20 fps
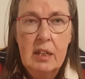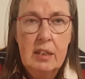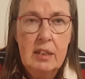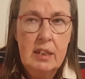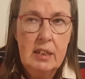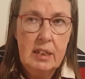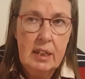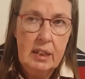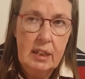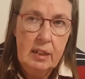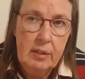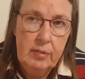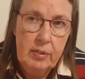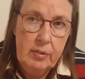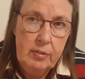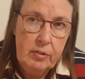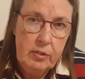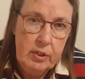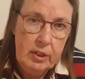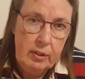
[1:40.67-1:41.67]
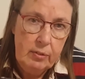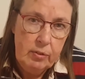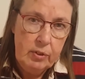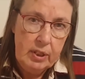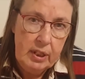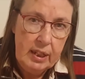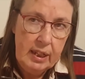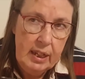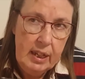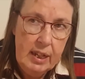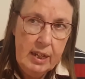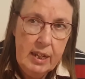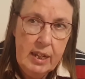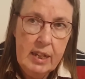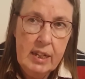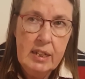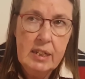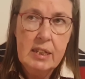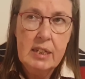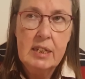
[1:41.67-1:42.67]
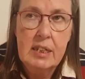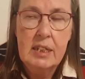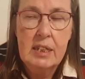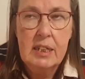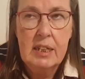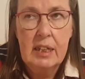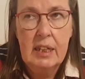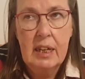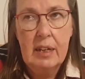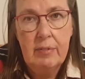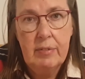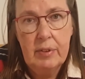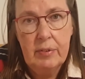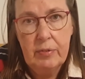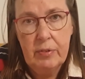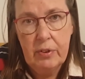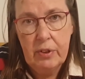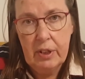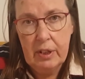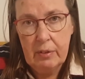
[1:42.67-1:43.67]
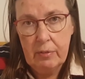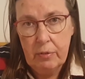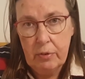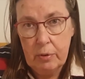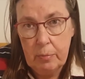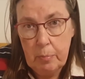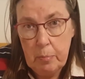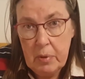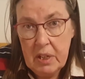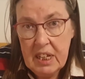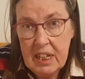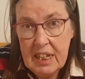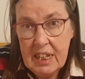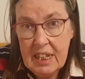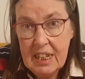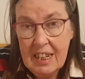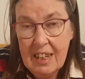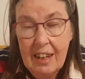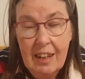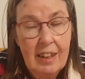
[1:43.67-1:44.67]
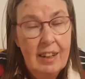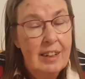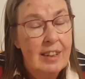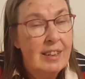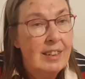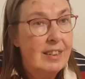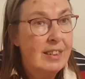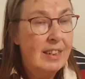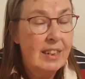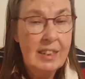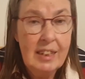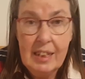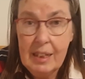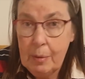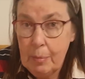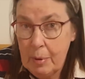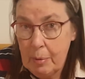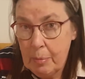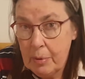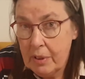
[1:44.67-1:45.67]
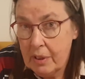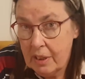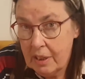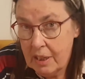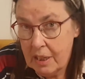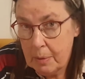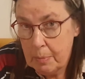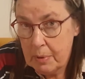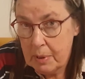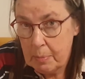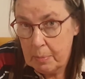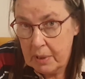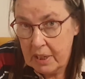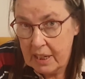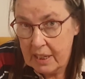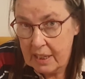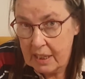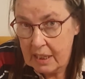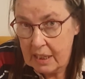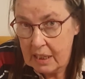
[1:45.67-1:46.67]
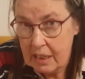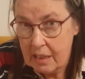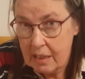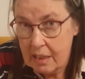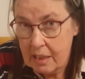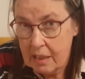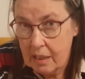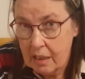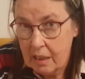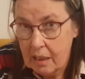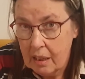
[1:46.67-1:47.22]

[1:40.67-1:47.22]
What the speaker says: Did I have everything for the cat? Did I have everything for me? Did I remember the Christmas presents?